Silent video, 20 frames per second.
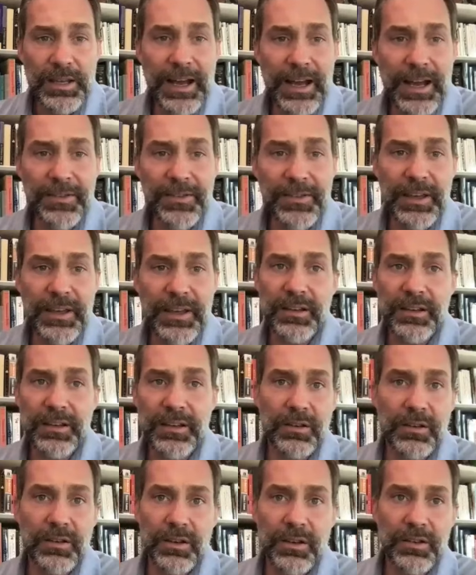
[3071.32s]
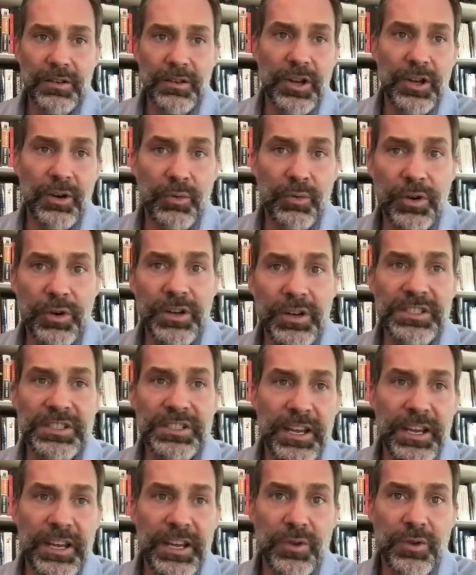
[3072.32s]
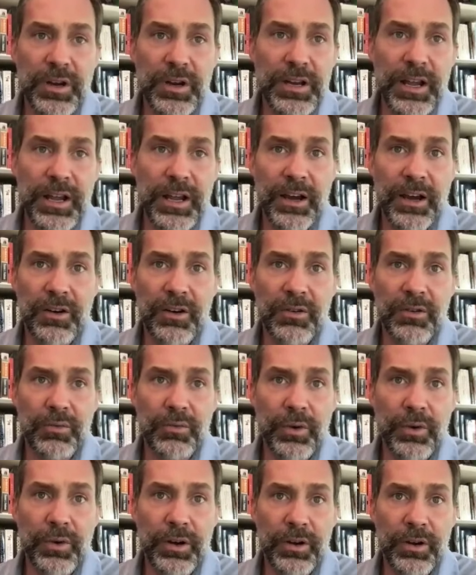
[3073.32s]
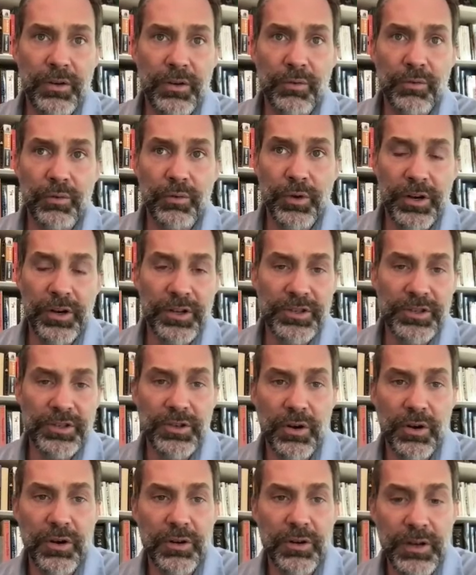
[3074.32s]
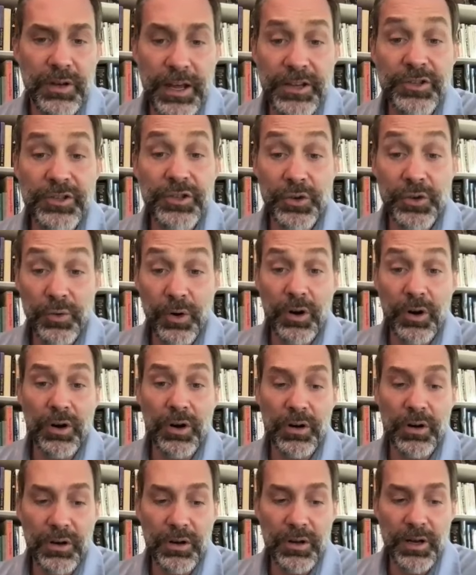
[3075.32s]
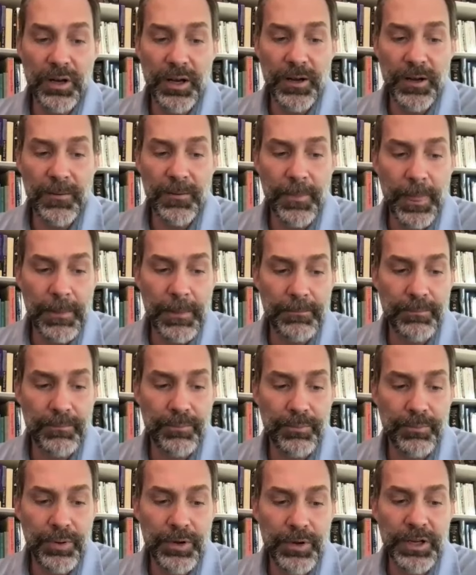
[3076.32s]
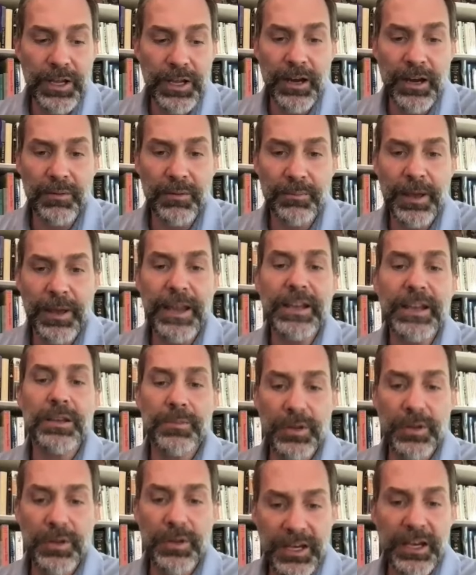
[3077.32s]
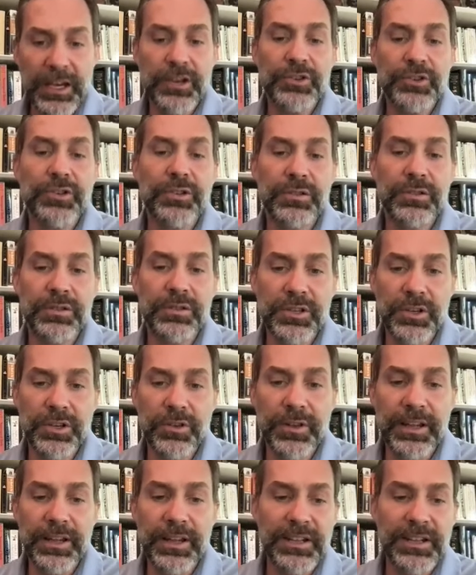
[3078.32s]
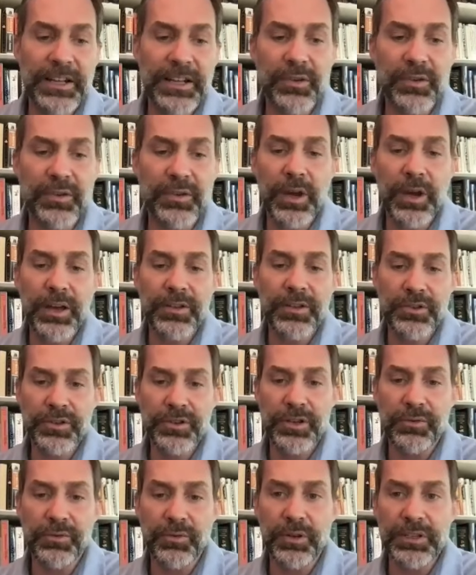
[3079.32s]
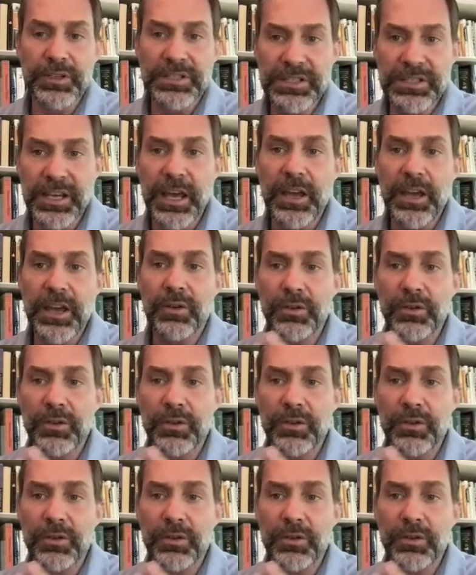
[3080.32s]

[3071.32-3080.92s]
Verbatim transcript: I think uh, you know we're at a stage right now where we're going to start, as you are, um, putting out paid communications. You know, that's that's a way that you can really scale